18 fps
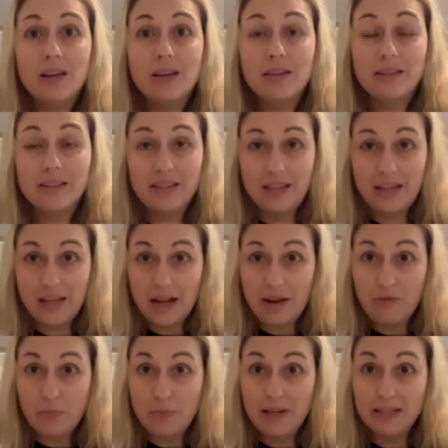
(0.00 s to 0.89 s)
get
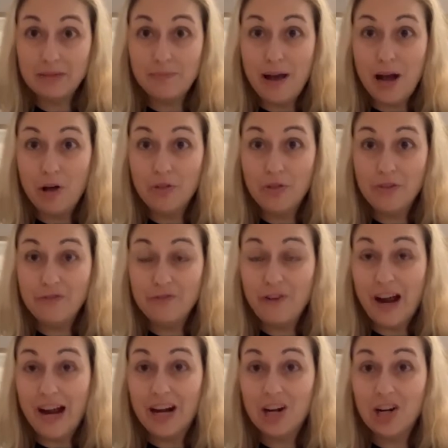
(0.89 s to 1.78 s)
everybody's mouth on
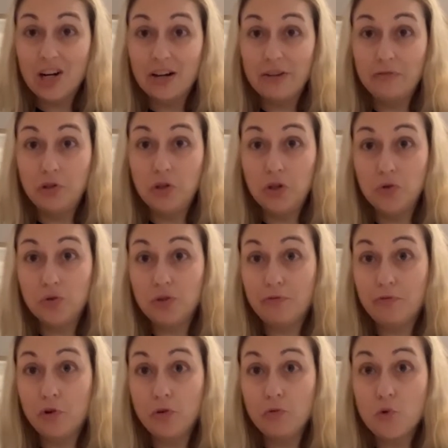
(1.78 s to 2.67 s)
fire if you use a
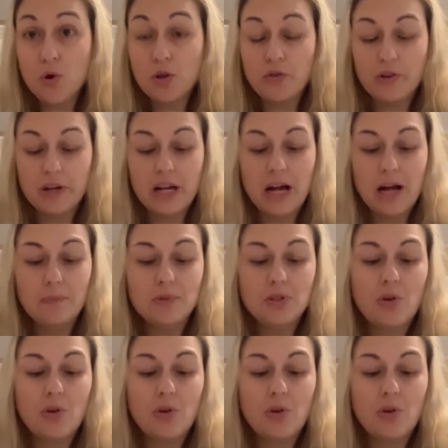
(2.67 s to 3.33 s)
full 1/4 of a cup.